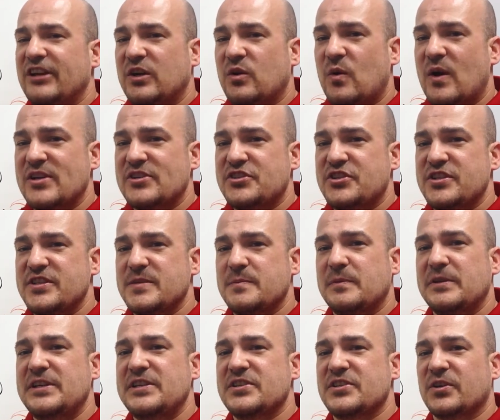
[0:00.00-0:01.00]
questions,
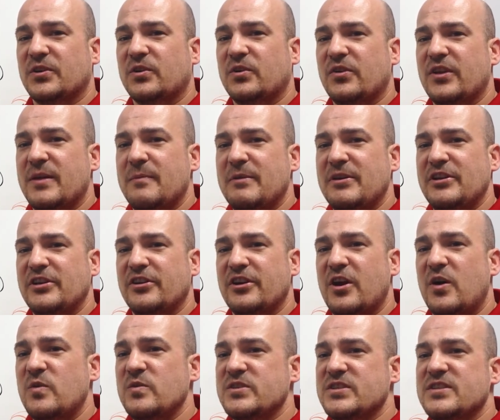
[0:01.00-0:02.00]
please circle them in your
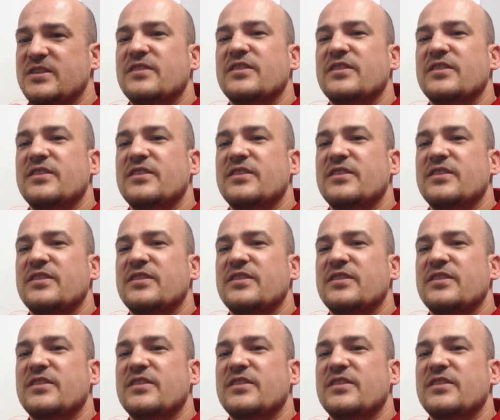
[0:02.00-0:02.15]
notes.